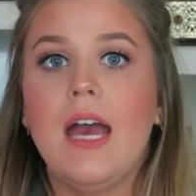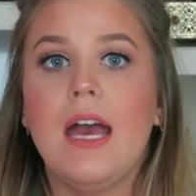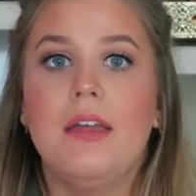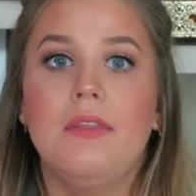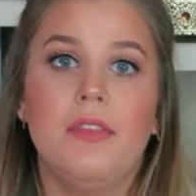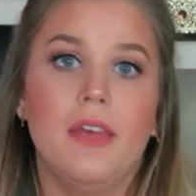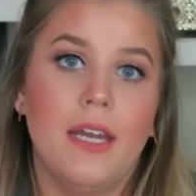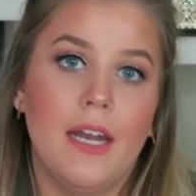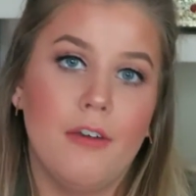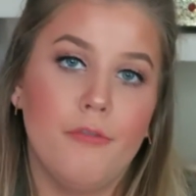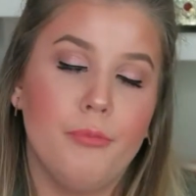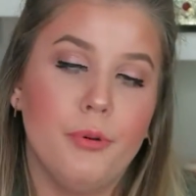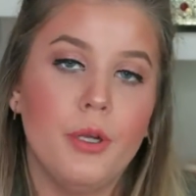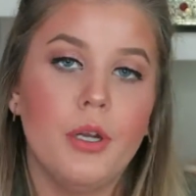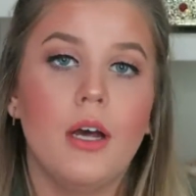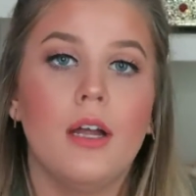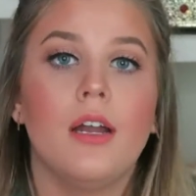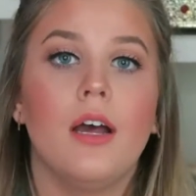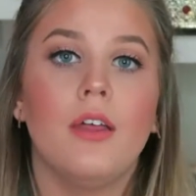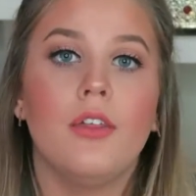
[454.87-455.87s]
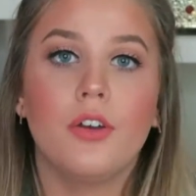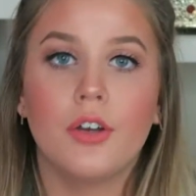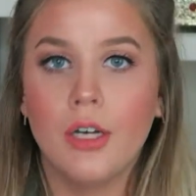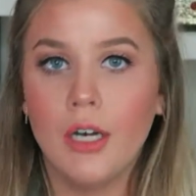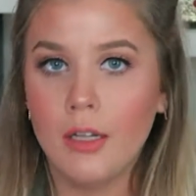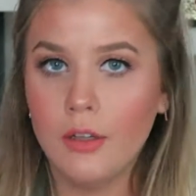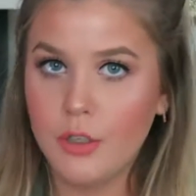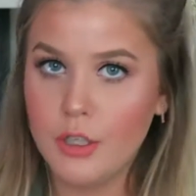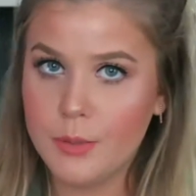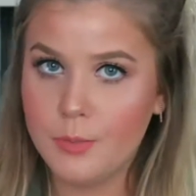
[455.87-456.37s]
and then I put on other
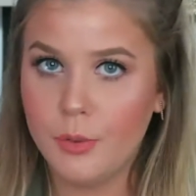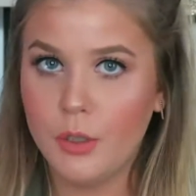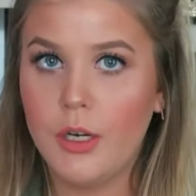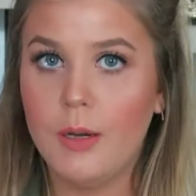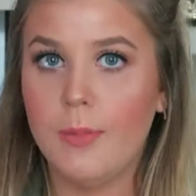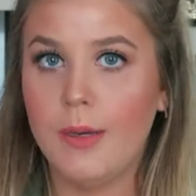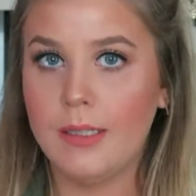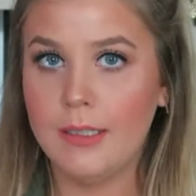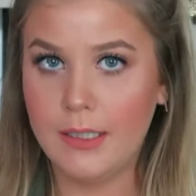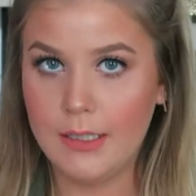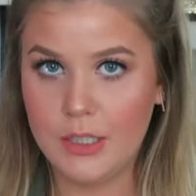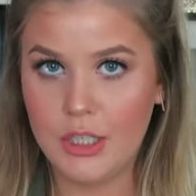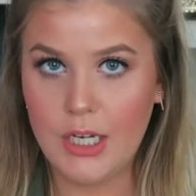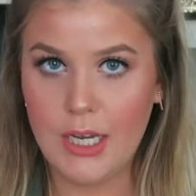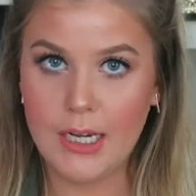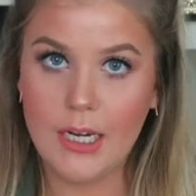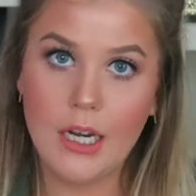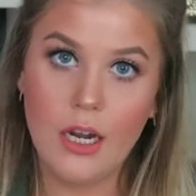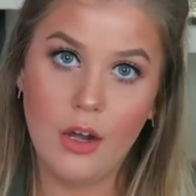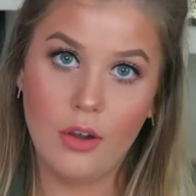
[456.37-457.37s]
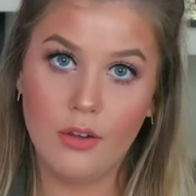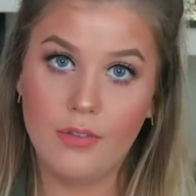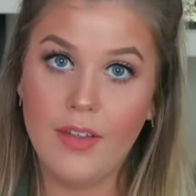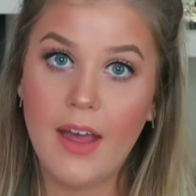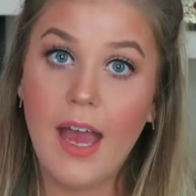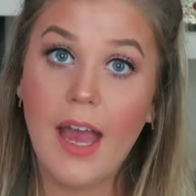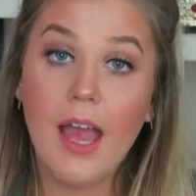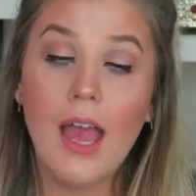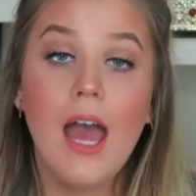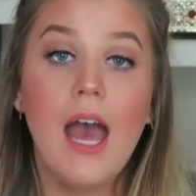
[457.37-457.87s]
colors, put on my lid shade and all of
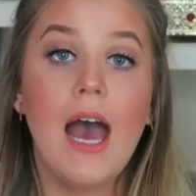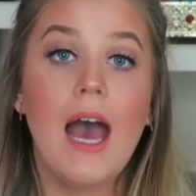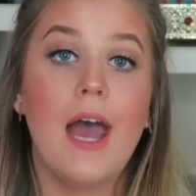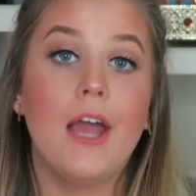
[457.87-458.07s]
that,